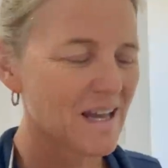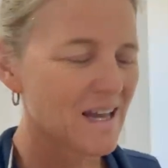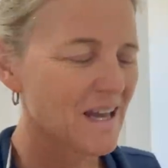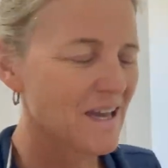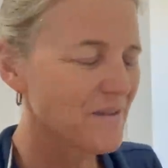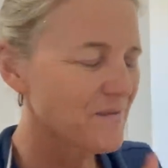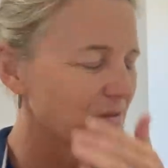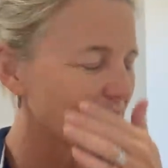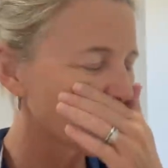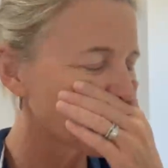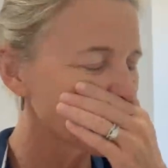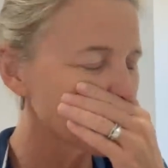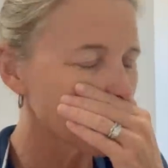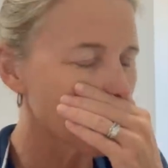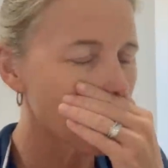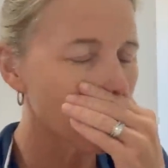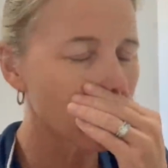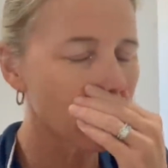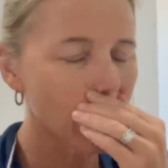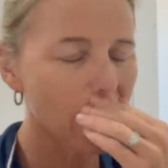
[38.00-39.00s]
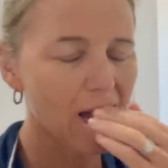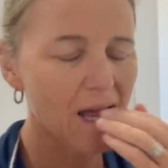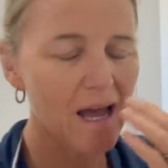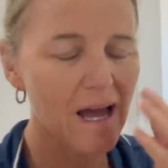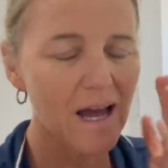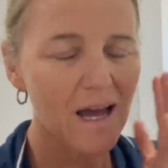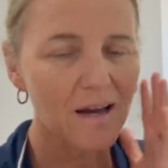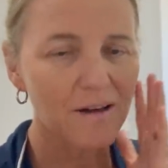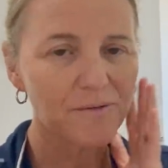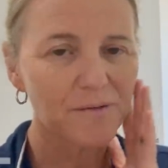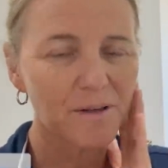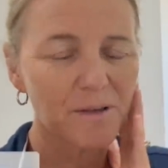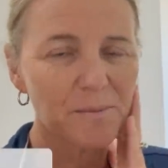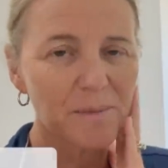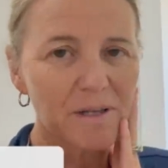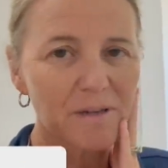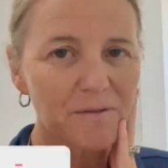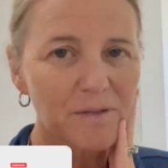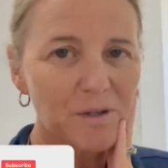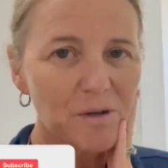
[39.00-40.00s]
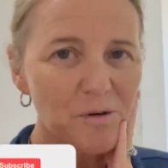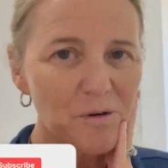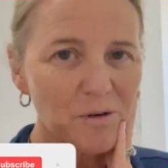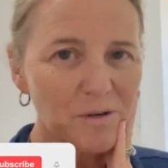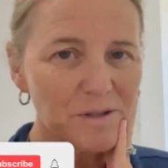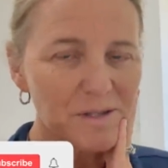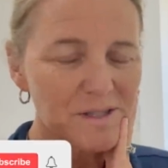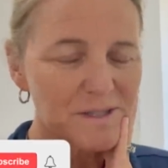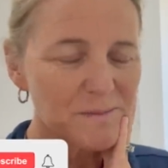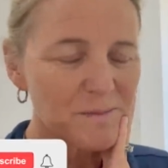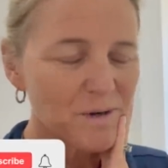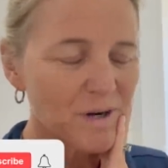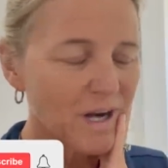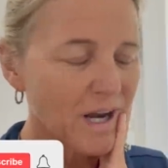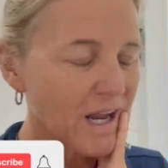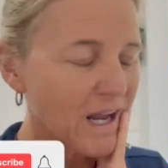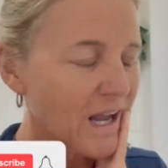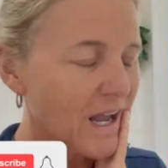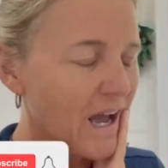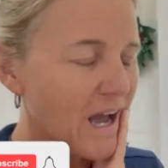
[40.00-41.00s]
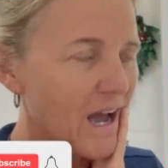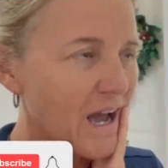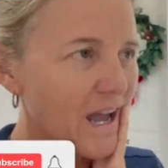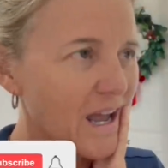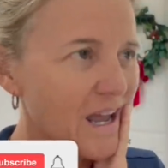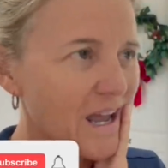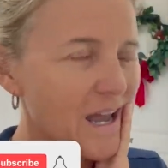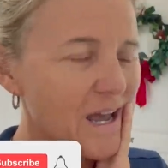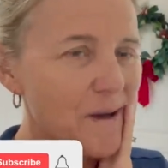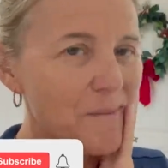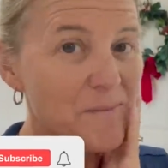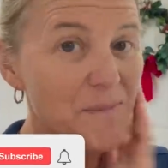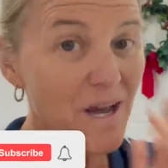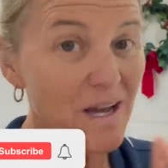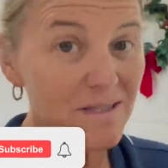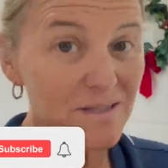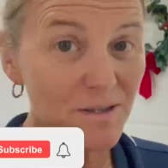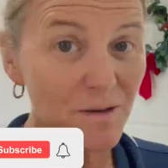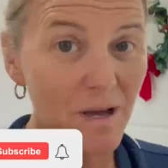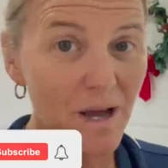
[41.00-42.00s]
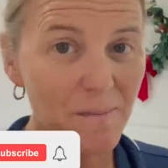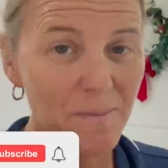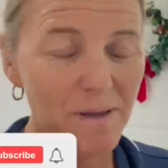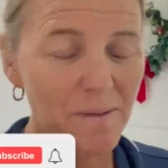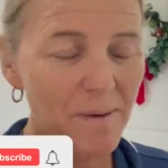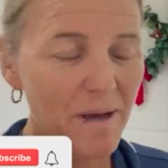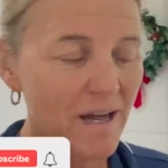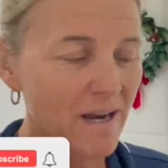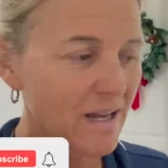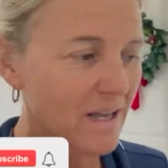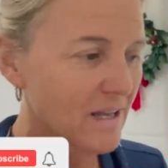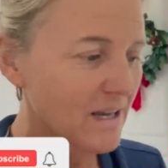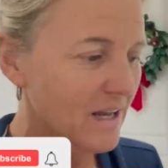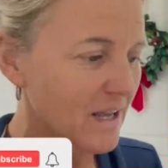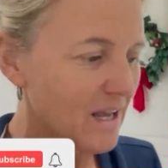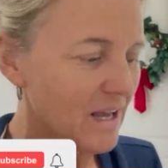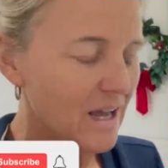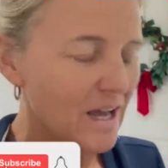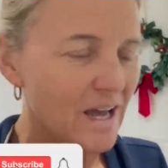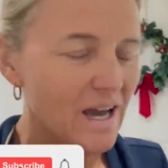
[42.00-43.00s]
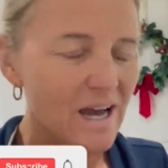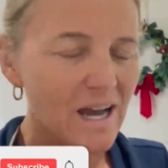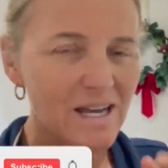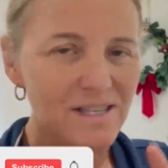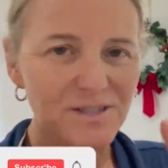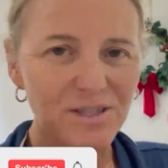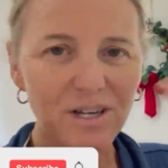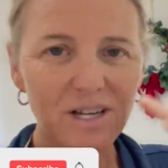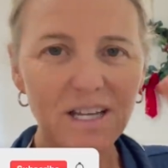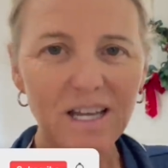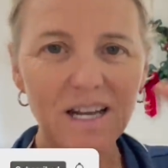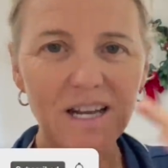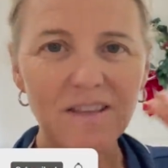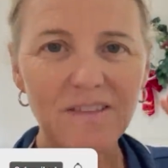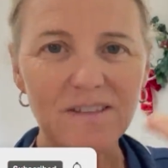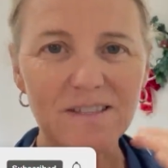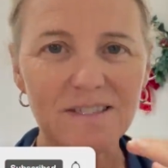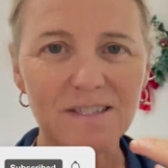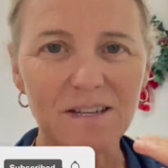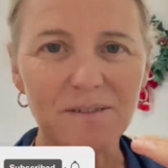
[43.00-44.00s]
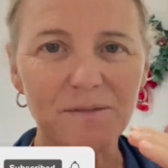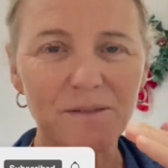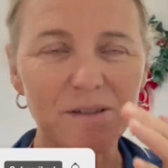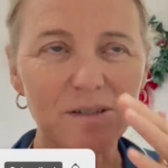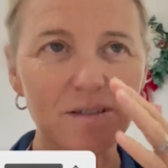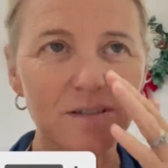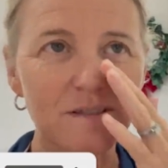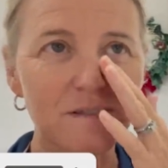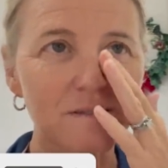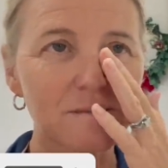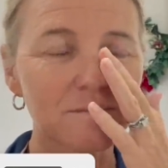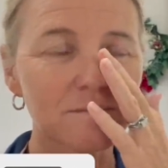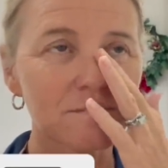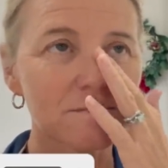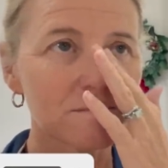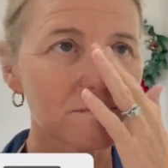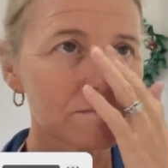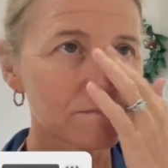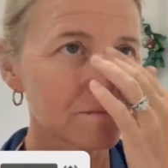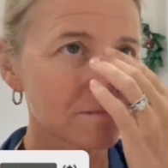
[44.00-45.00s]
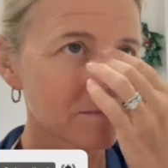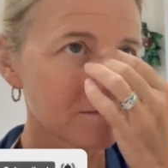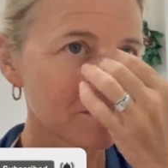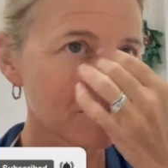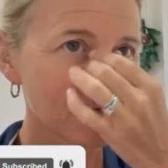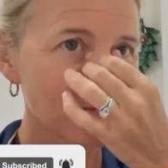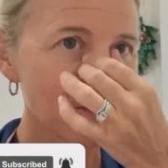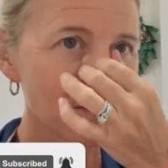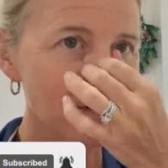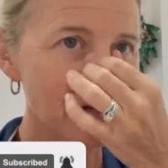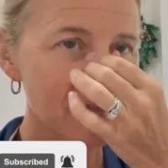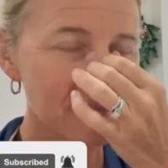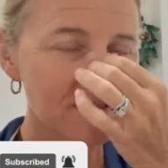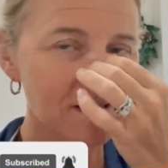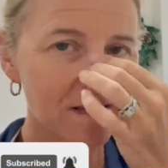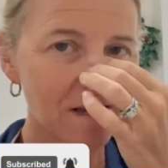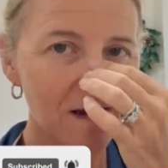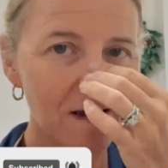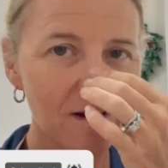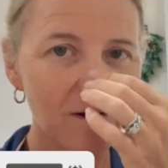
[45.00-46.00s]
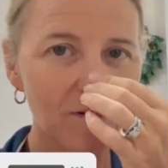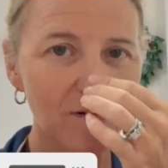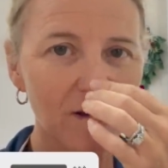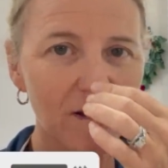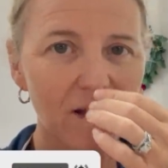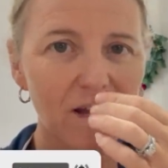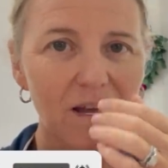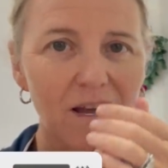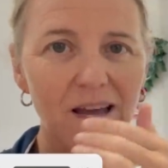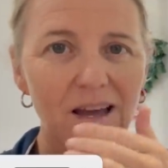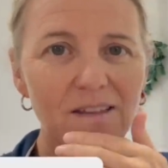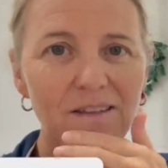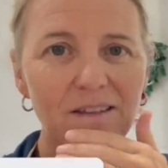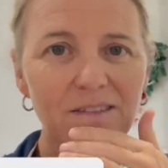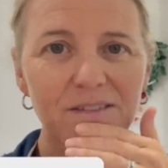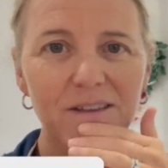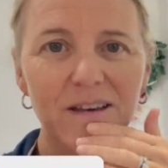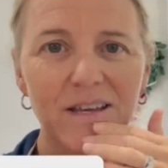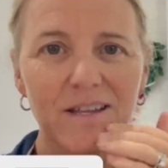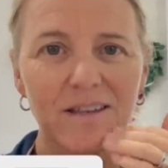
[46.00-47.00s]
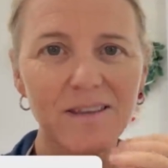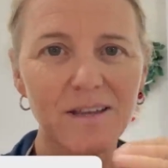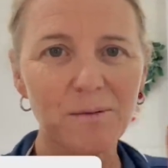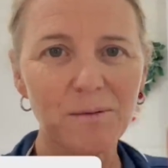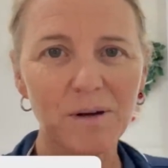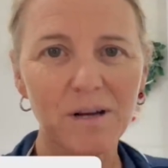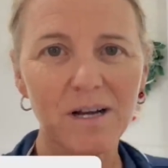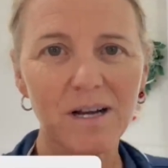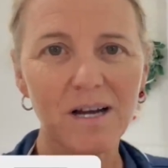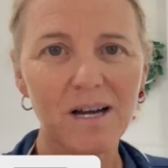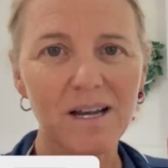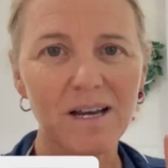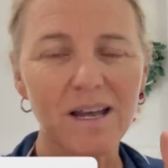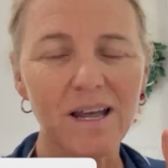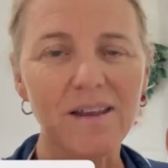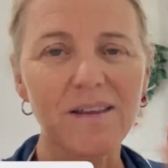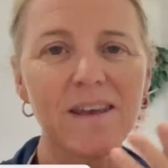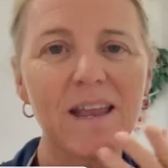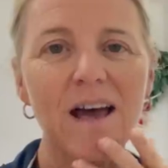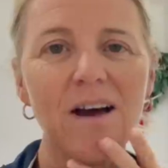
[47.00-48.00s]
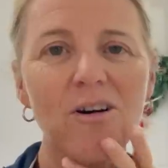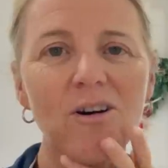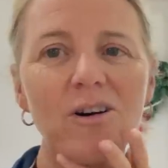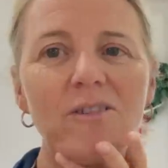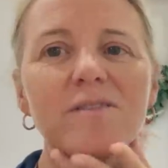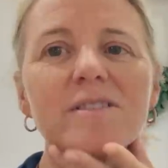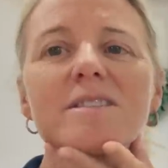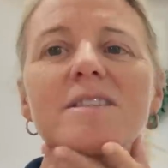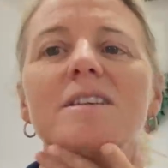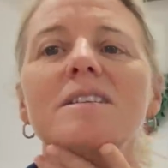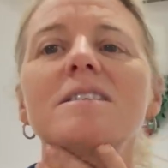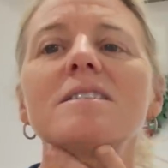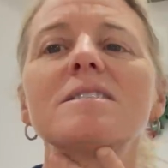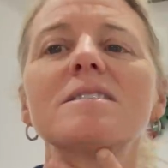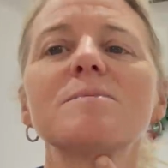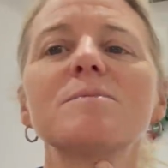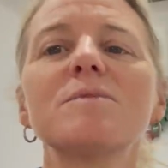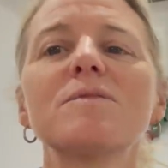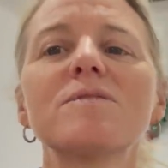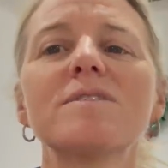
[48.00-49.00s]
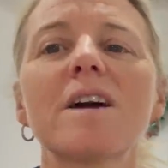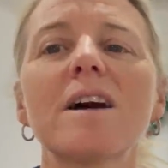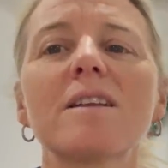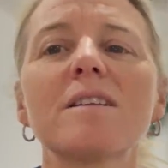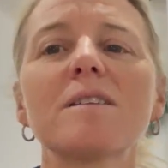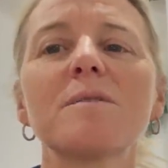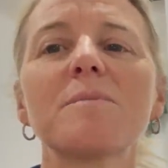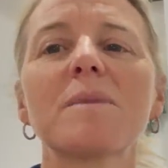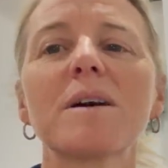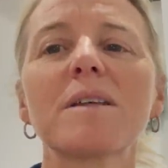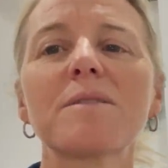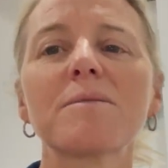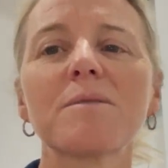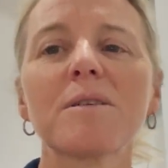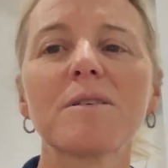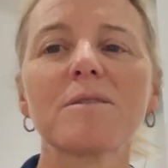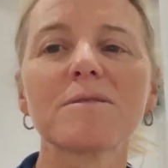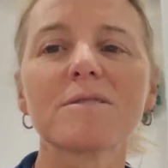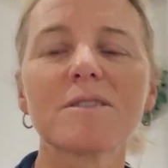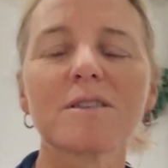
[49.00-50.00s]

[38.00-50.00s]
If you can tell, I have a bit of a cold this morning. I am not so happy about it. I started getting the sniffles a few days ago and then thought they were gone. And now all of a sudden it's moved down in my throat.